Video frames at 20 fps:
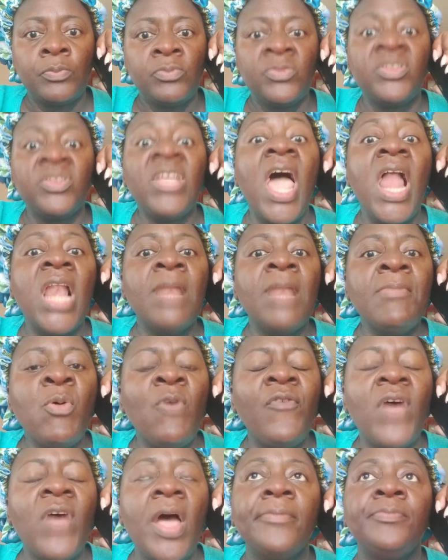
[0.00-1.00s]
Tell me
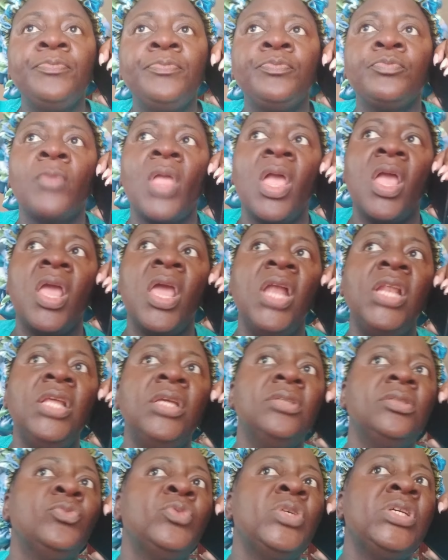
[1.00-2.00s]
what. Girl,
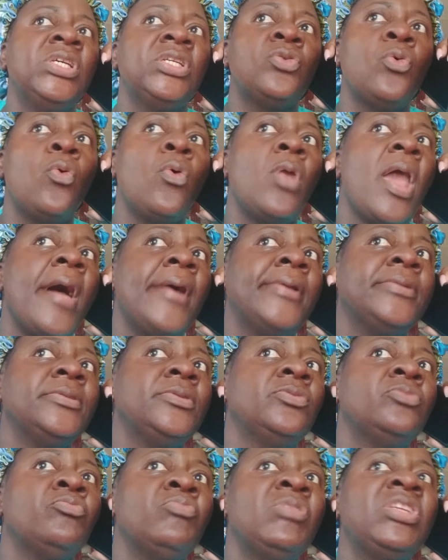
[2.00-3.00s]
wait, hold
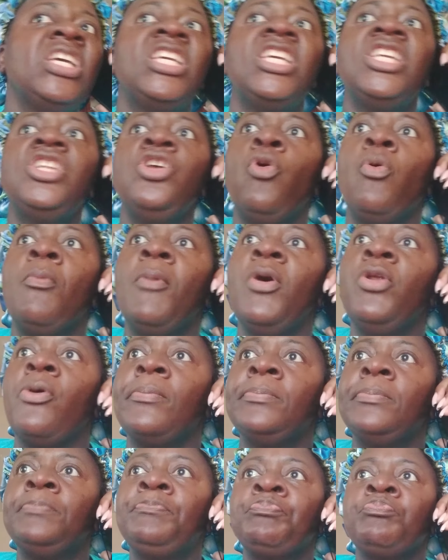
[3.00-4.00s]
on. Me think you the woman. No?
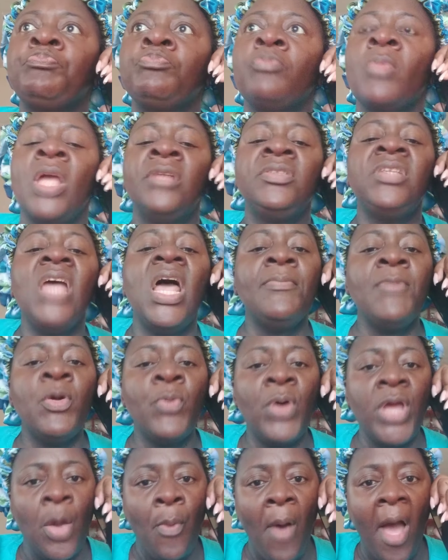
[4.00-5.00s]
Tell me
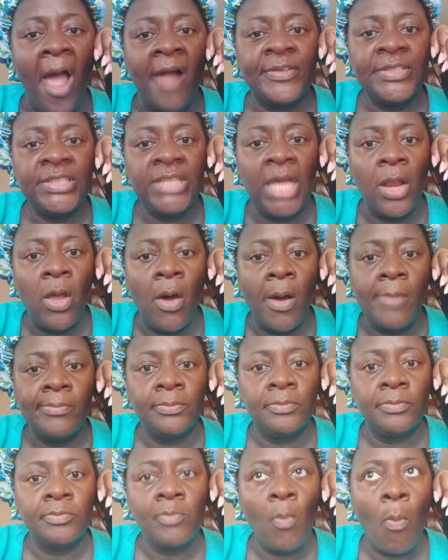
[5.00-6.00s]
what you want for tell them.